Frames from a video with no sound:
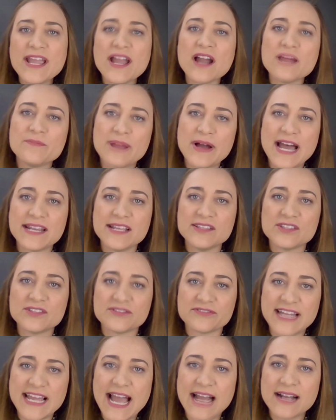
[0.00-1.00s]
our bodies
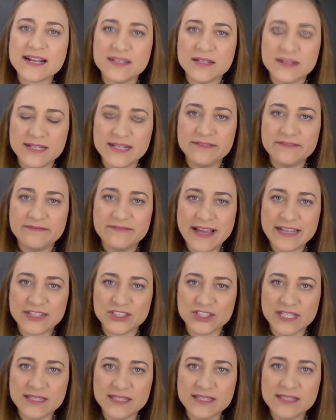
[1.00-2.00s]
react to
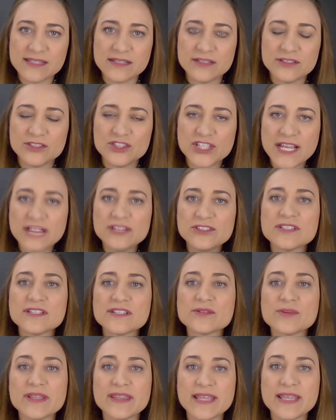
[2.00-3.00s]
infections
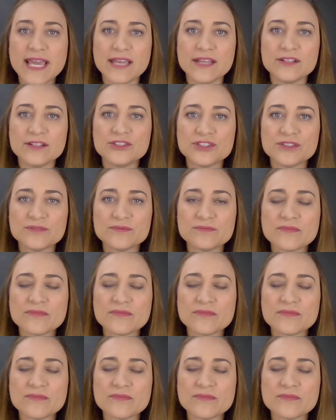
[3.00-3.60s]
changes with age.